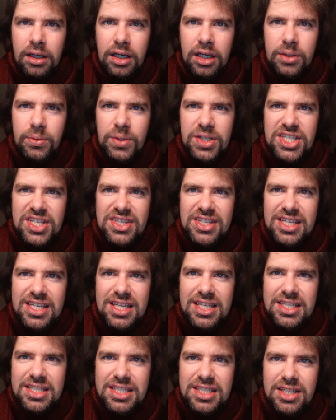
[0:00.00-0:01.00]
It was in the
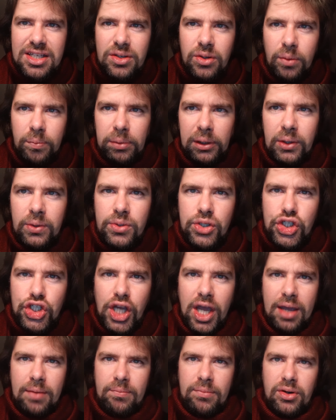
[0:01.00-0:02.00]
eastern or blue
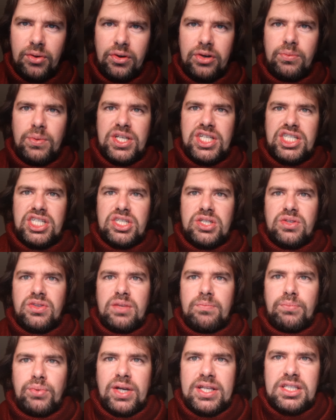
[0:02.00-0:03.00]
chamber in which stood
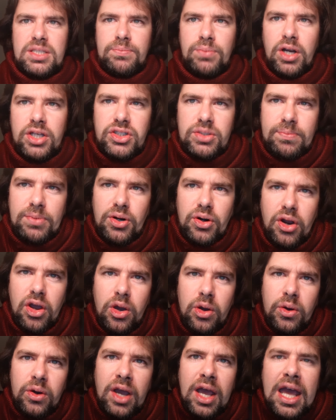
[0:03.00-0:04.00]
the Prince
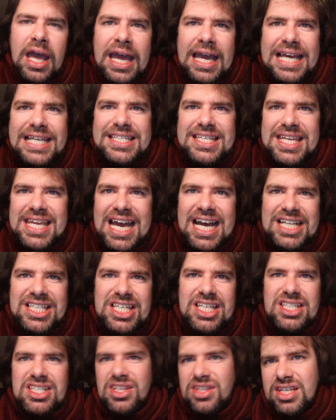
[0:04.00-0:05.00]
Prospero. As he
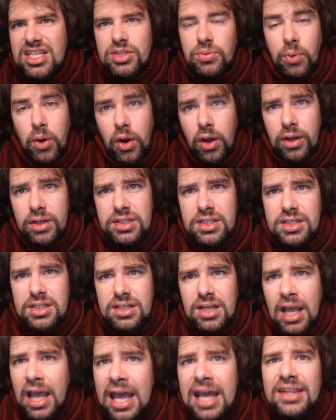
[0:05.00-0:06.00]
uttered these
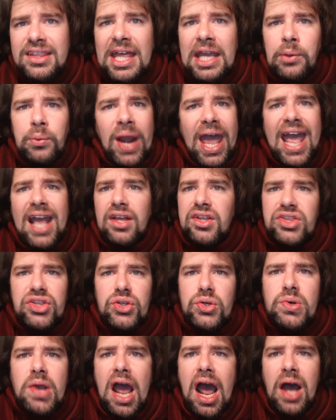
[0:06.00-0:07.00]
words, they rang
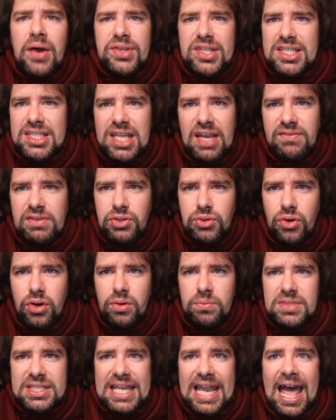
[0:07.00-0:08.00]
throughout the seven
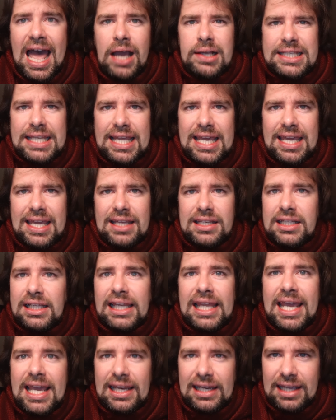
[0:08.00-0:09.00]
rooms loudly and
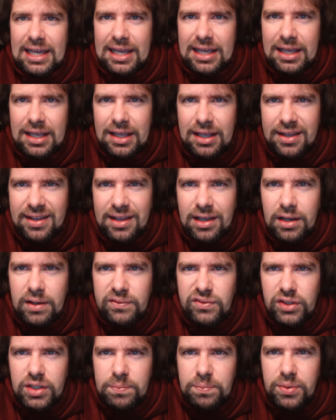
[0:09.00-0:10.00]
clearly,
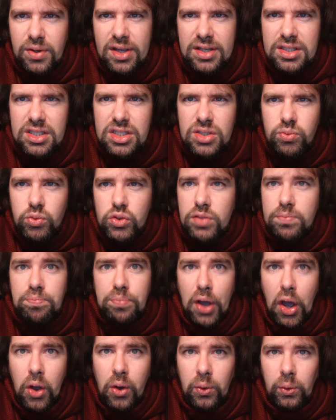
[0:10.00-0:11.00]
for the prince was a
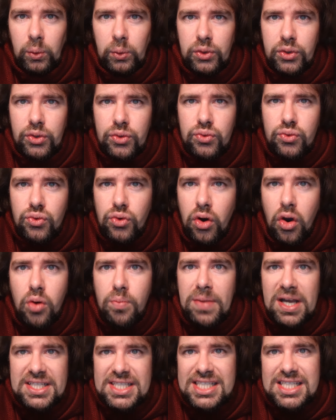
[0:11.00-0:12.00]
bold and
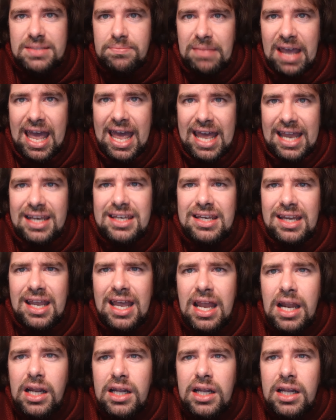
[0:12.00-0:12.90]
robust man.